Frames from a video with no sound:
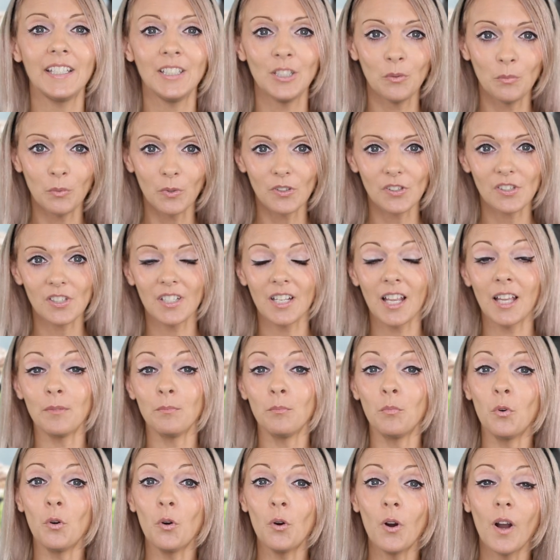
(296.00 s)
and you want to
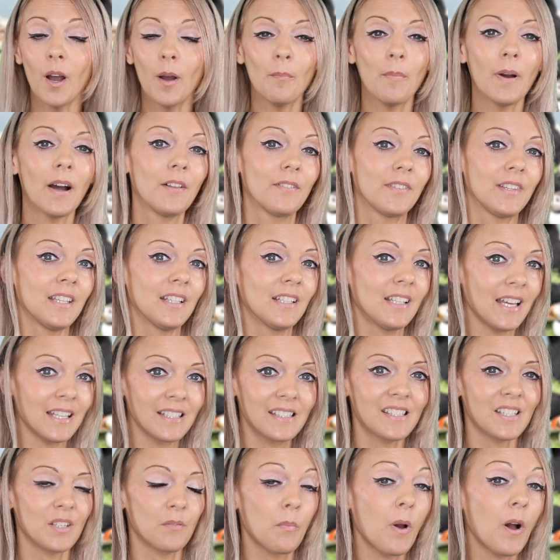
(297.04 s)
learn more about the
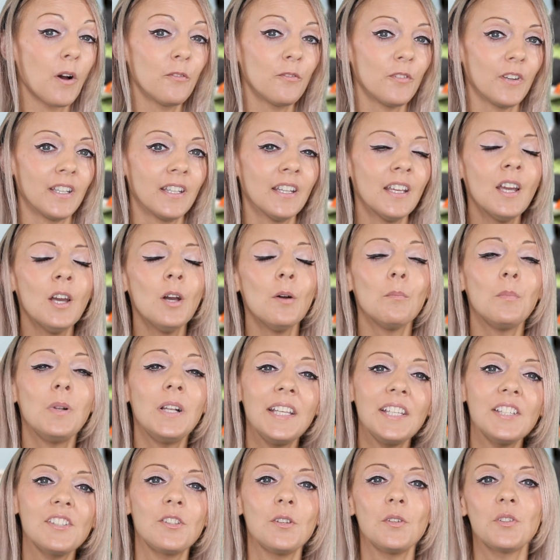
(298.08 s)
Atlantic puffin,
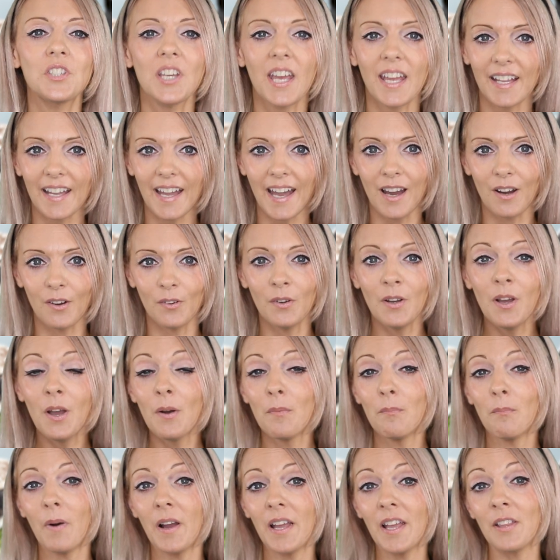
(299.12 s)
please do check out
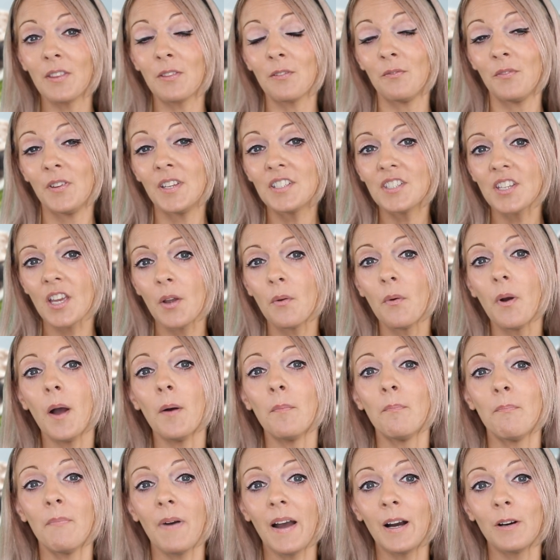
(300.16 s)
my other video
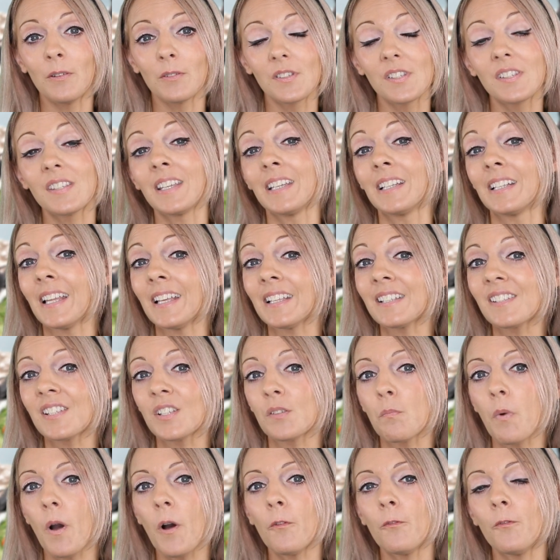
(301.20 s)
about the
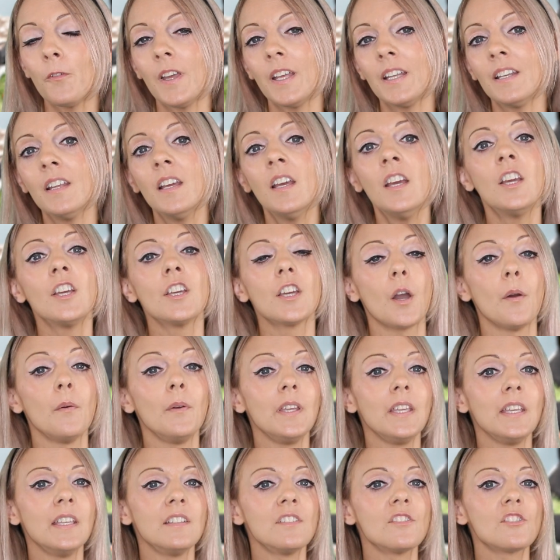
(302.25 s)
Atlantic puffin,
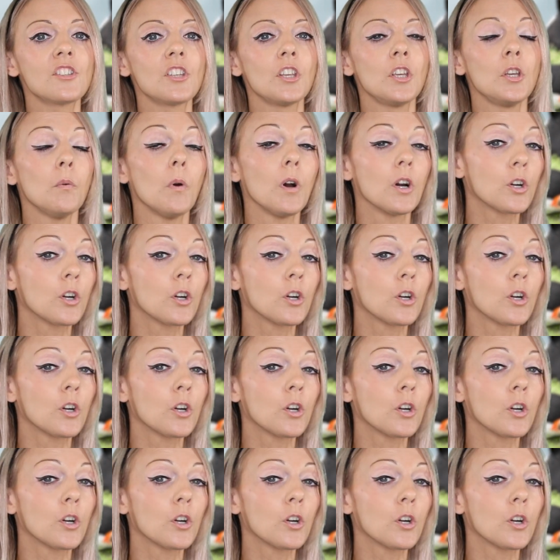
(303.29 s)
going into